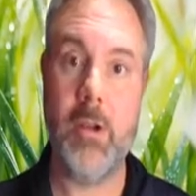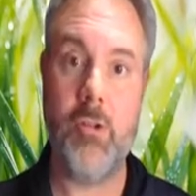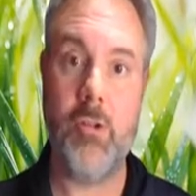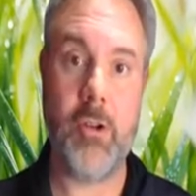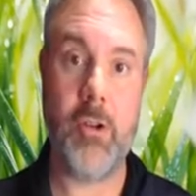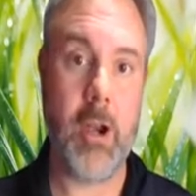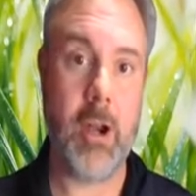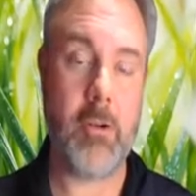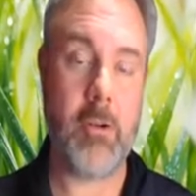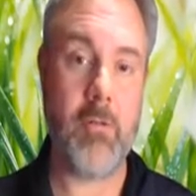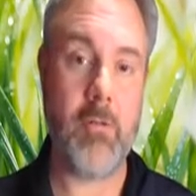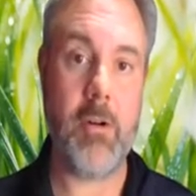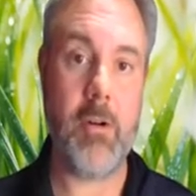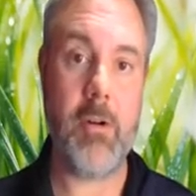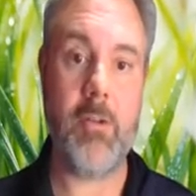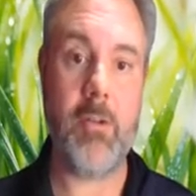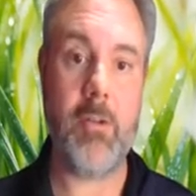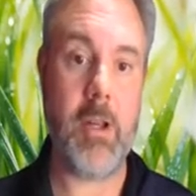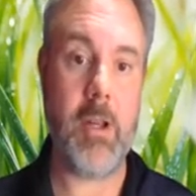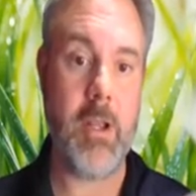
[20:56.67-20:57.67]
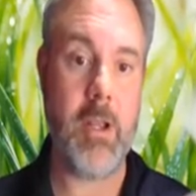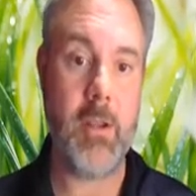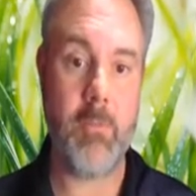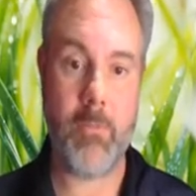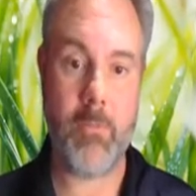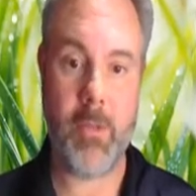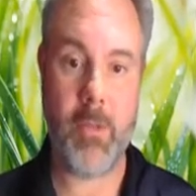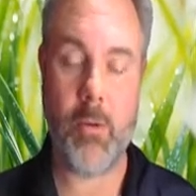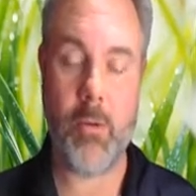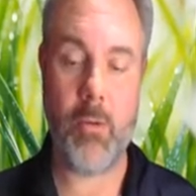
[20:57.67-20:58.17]
genetic diversity,
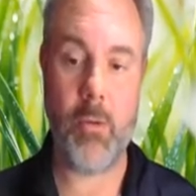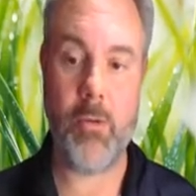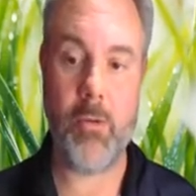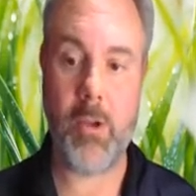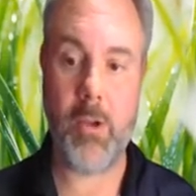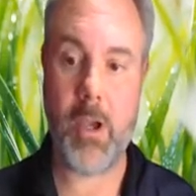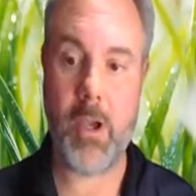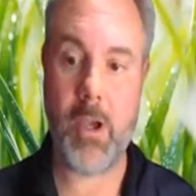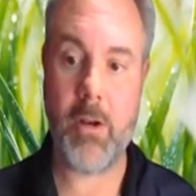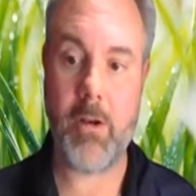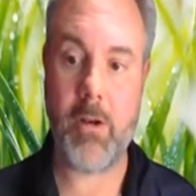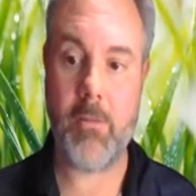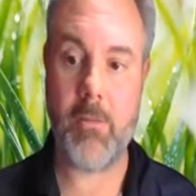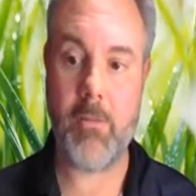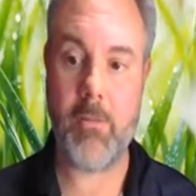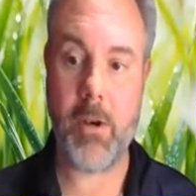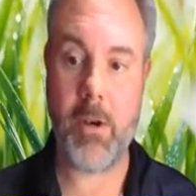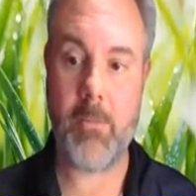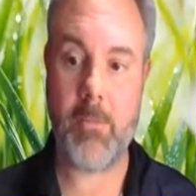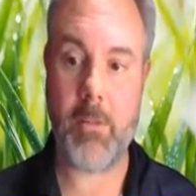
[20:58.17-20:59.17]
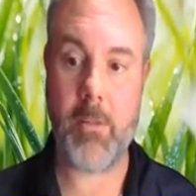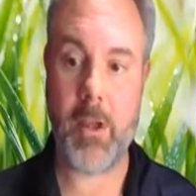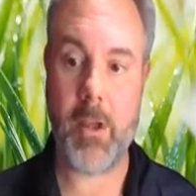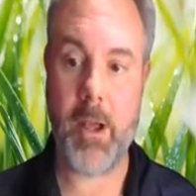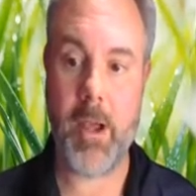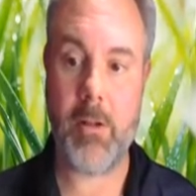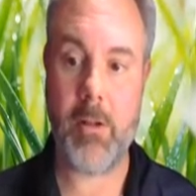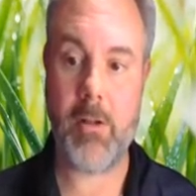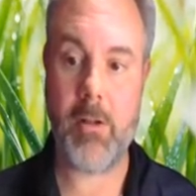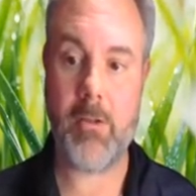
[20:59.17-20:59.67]
those kind of
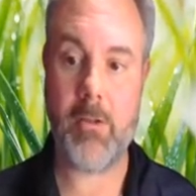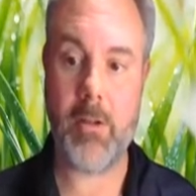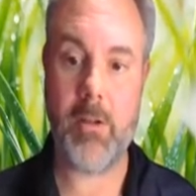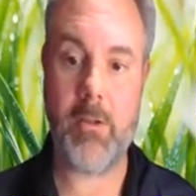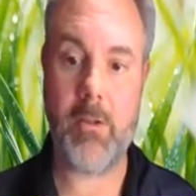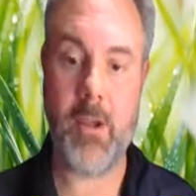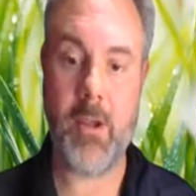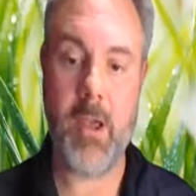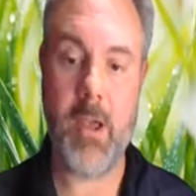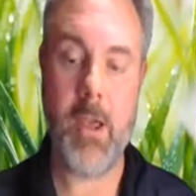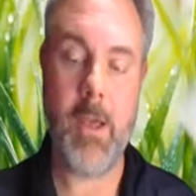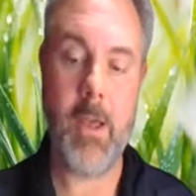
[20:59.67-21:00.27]
analyses.